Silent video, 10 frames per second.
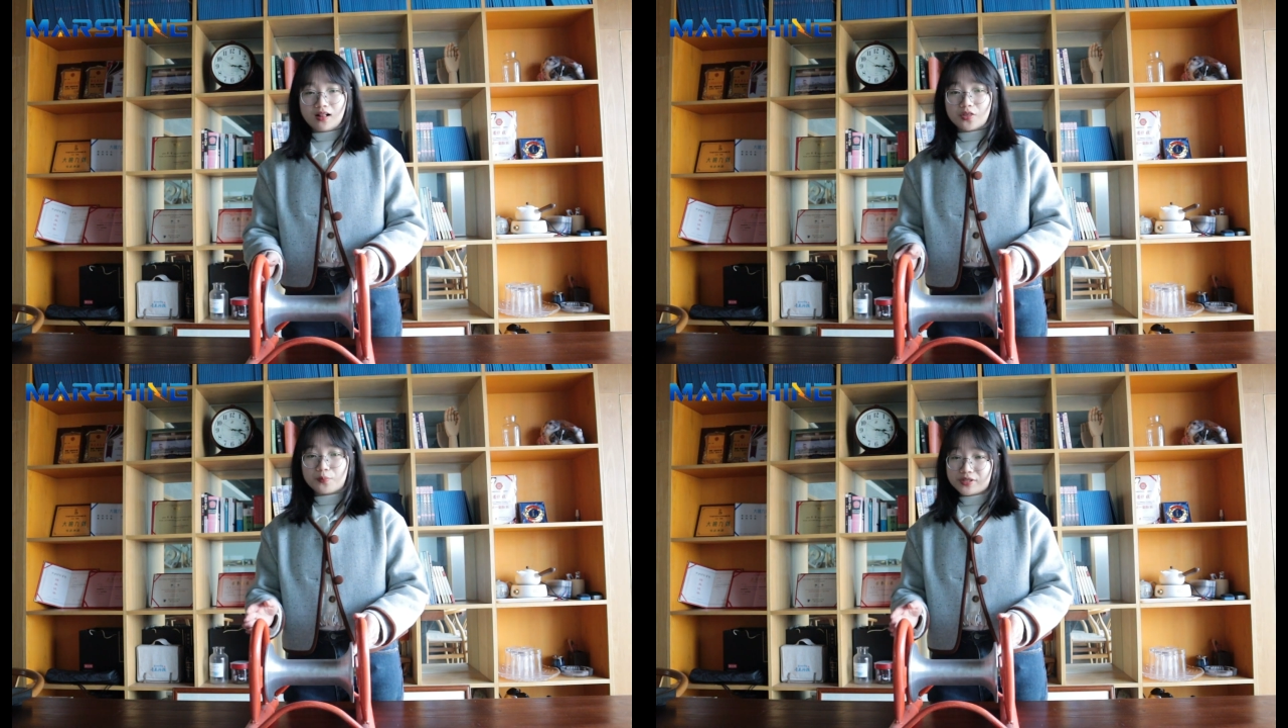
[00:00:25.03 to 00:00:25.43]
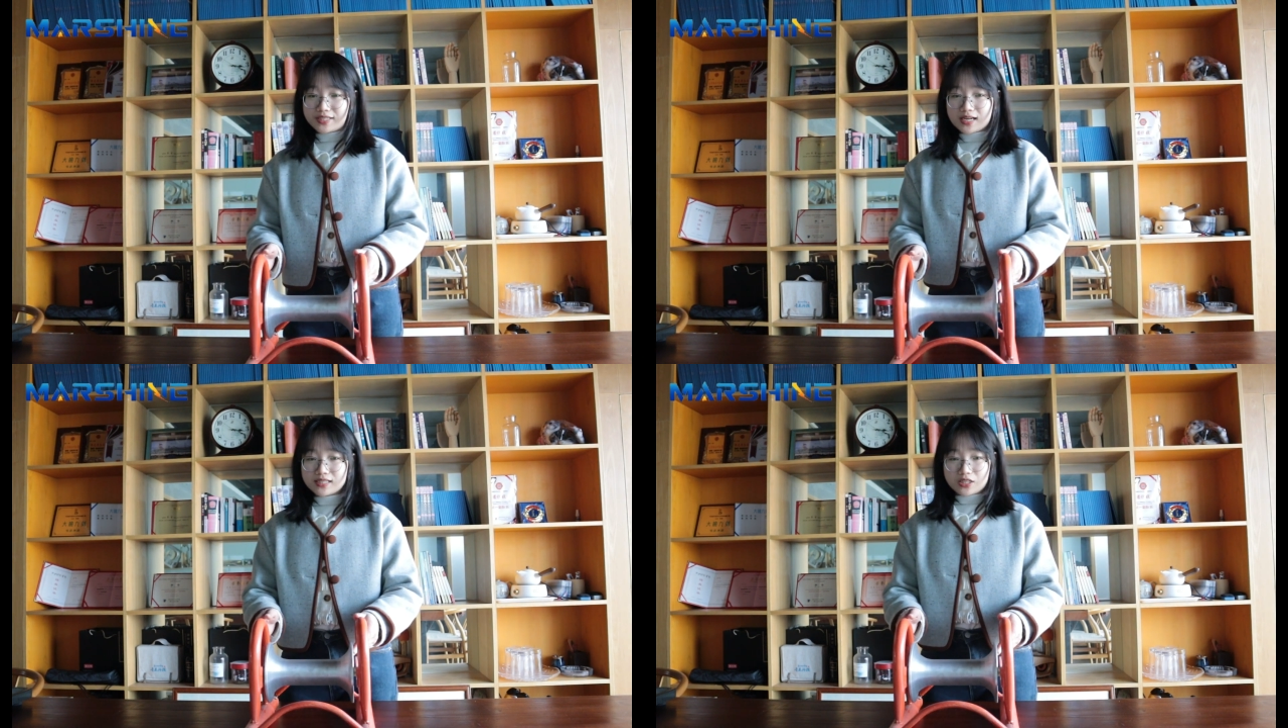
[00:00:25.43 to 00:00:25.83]
The
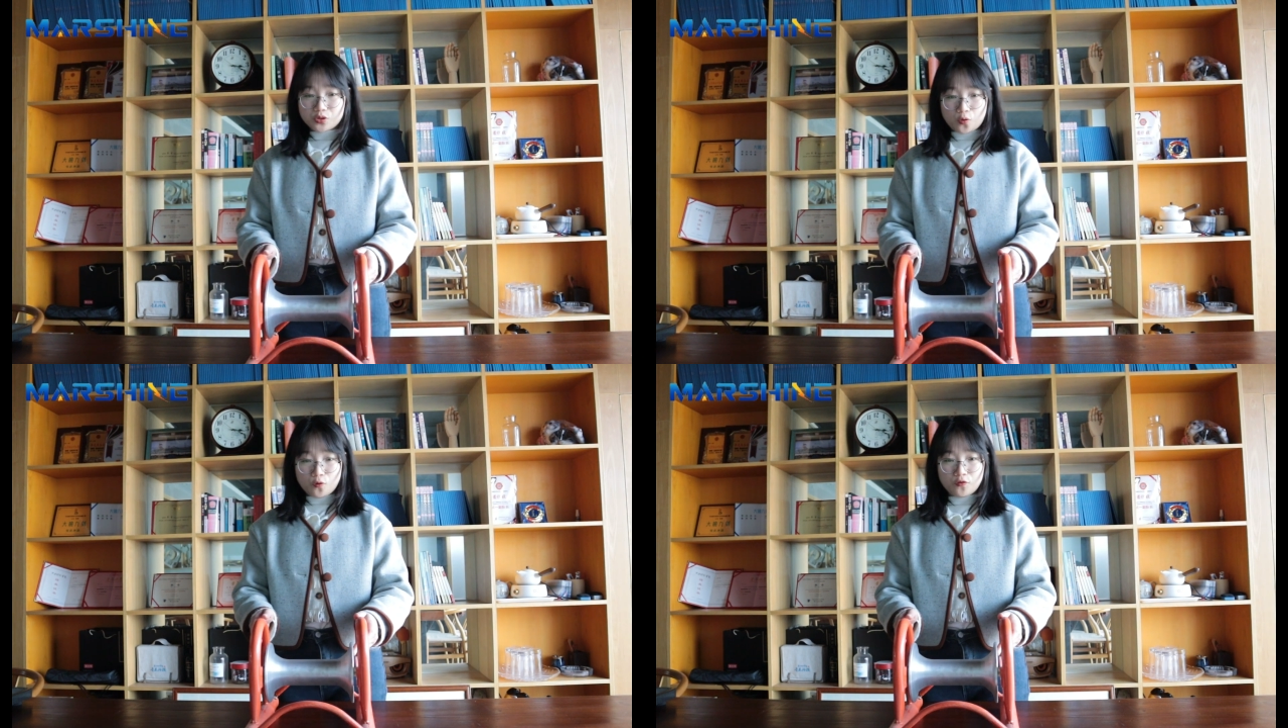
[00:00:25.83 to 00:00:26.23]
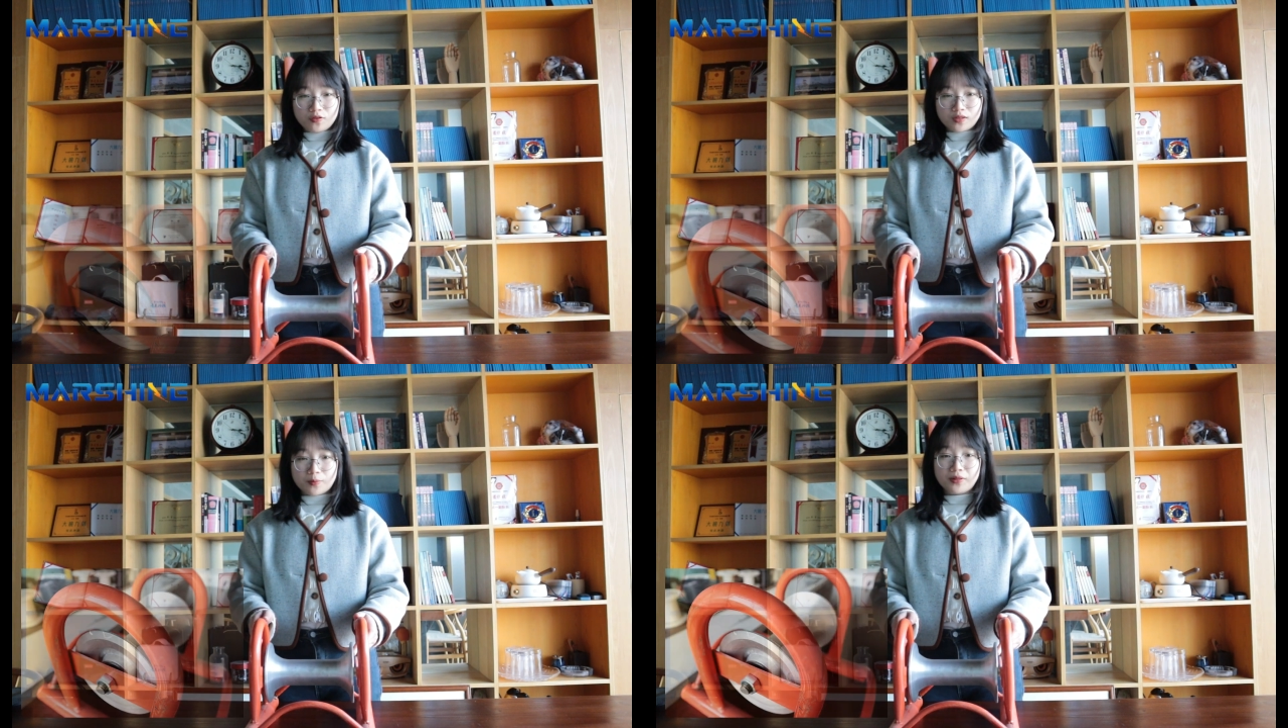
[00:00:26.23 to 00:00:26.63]
product is
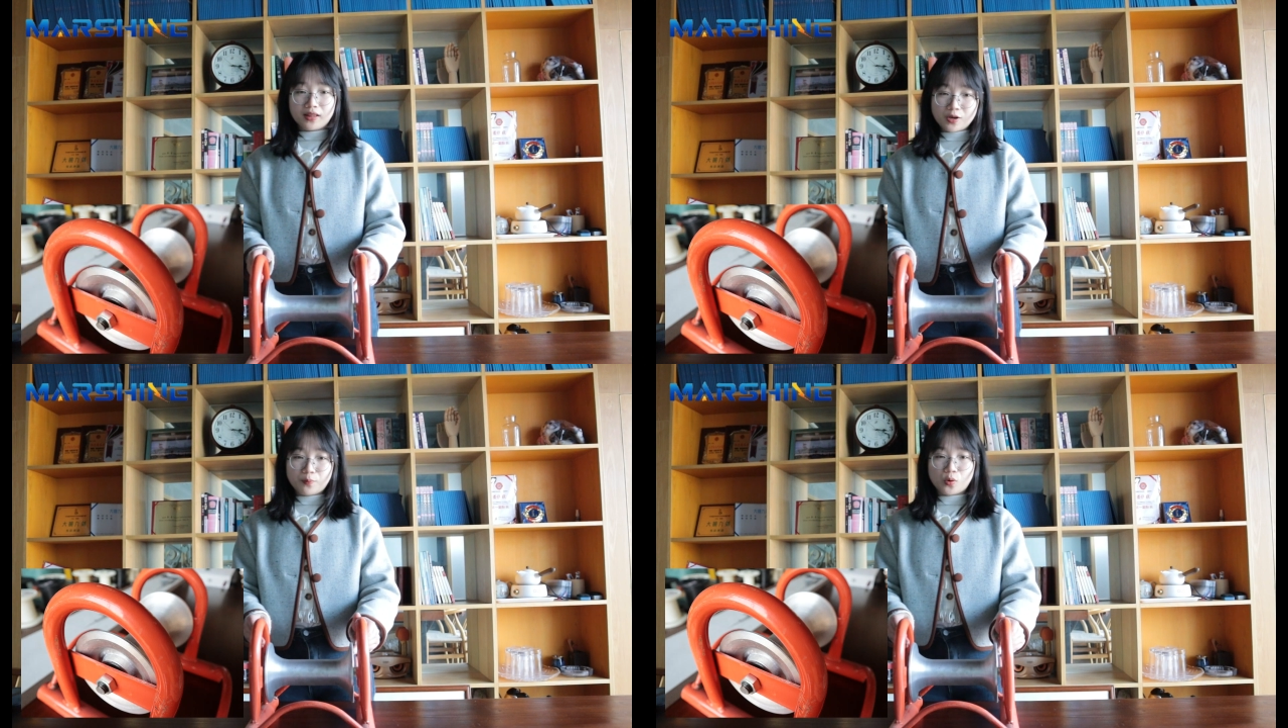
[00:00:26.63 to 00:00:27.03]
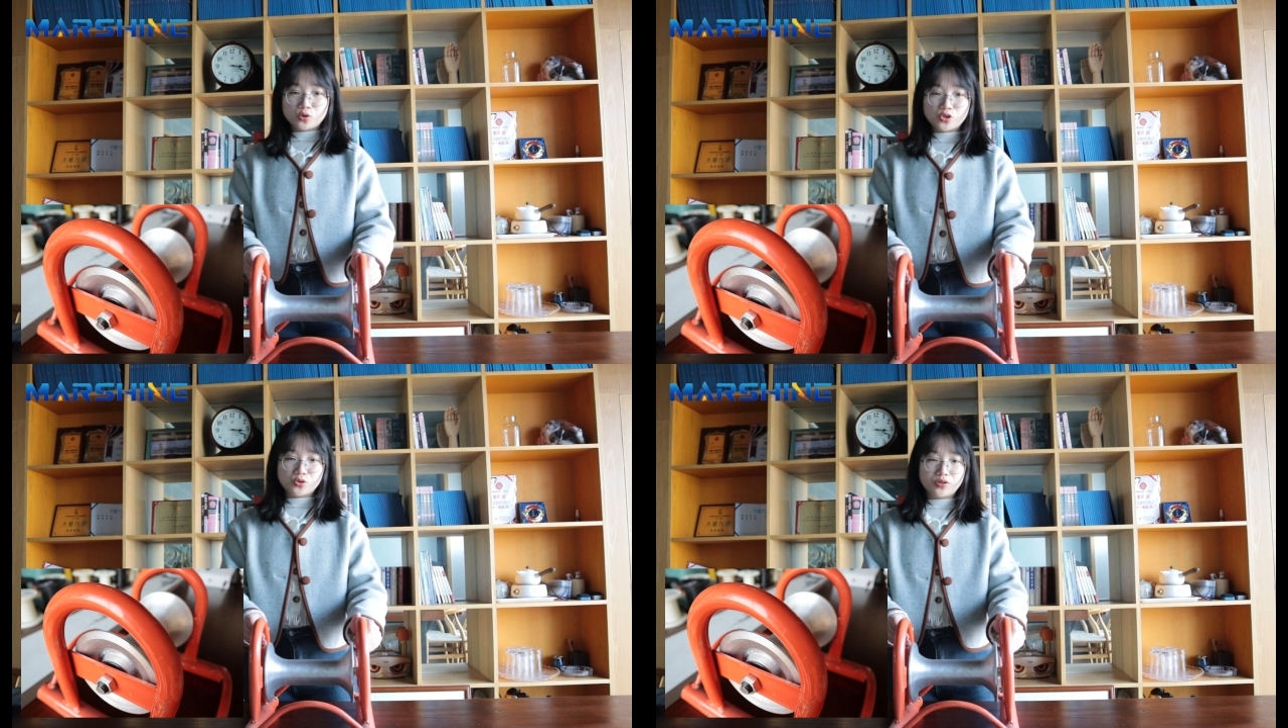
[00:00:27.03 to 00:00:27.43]
often applicable to